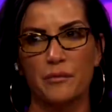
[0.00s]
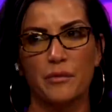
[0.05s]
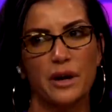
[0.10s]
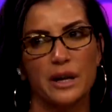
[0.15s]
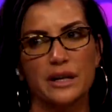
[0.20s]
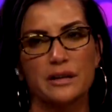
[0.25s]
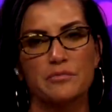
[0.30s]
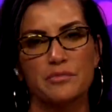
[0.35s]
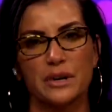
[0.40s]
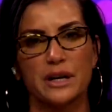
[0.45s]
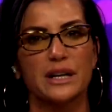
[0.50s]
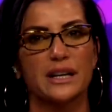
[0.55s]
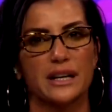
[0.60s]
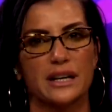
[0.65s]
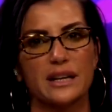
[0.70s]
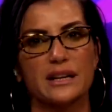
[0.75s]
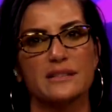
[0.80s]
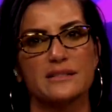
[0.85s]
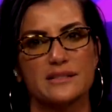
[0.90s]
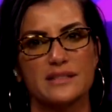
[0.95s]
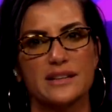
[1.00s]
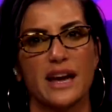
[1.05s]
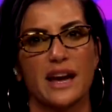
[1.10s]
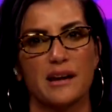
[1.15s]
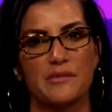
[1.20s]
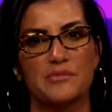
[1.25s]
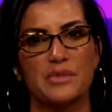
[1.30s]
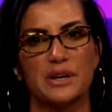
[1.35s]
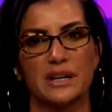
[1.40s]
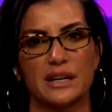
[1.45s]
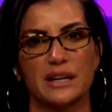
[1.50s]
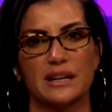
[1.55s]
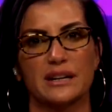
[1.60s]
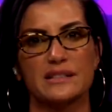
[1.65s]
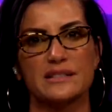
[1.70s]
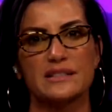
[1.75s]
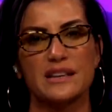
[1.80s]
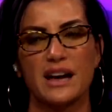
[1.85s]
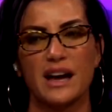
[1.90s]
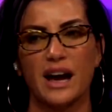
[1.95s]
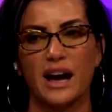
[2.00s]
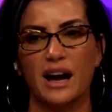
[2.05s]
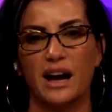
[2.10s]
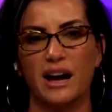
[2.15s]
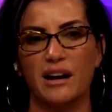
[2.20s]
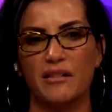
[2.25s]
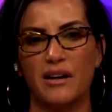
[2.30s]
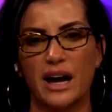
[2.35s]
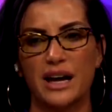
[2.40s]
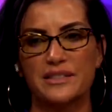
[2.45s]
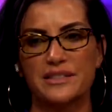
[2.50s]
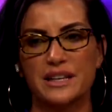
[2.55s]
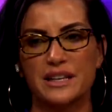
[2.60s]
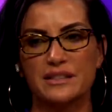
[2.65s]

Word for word: but it is. I